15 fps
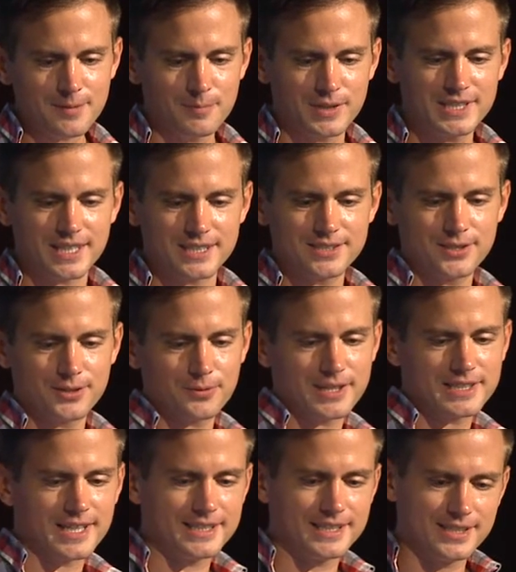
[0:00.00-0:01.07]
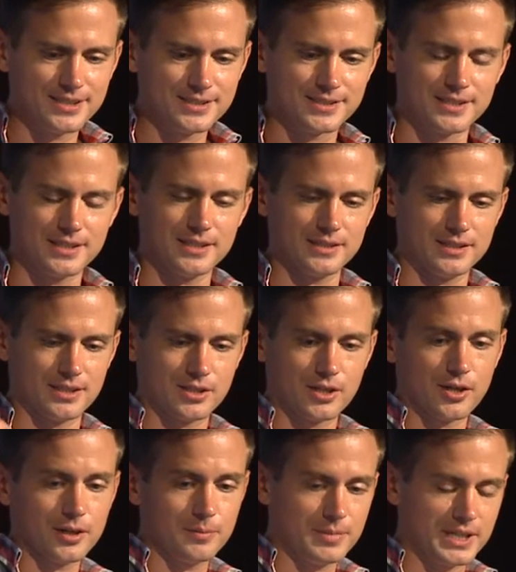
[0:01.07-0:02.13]
yeah, so the red line here is the
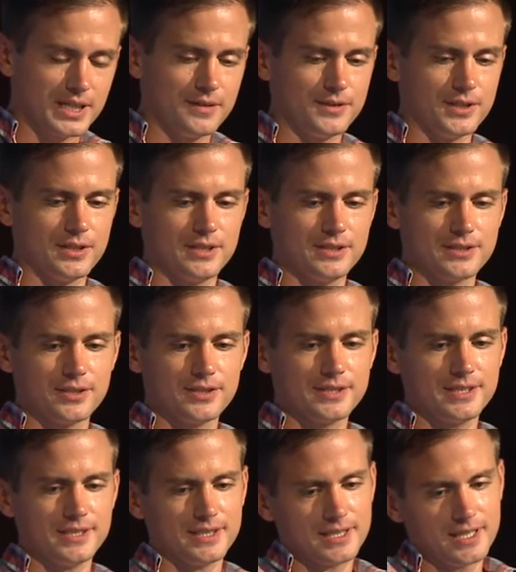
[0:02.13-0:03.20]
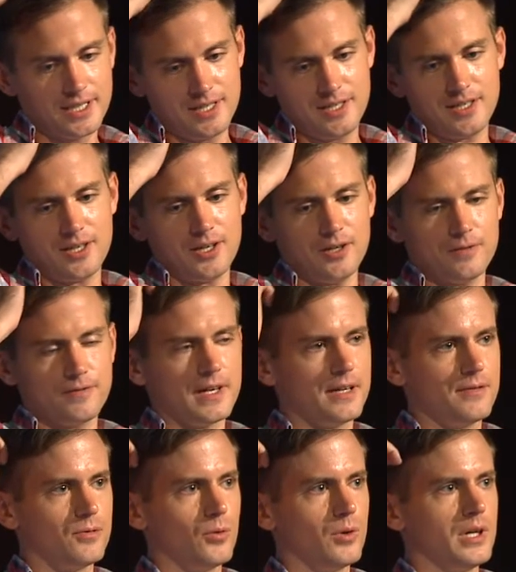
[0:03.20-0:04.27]
current behavior in Cersei
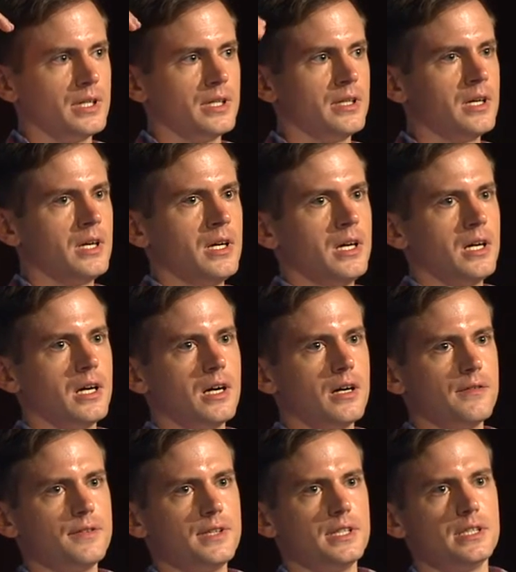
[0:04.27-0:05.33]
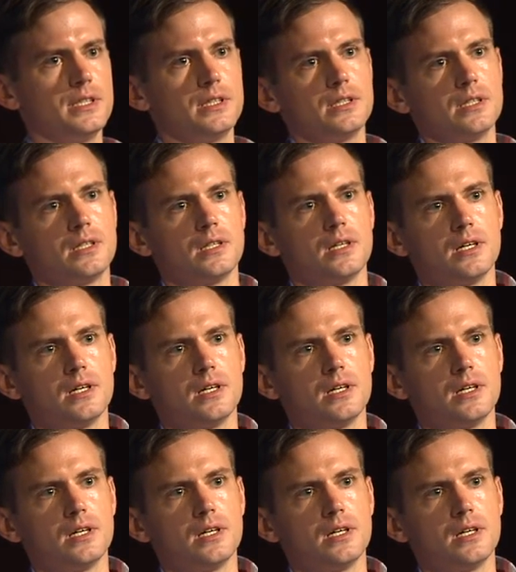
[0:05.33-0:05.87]
051 of the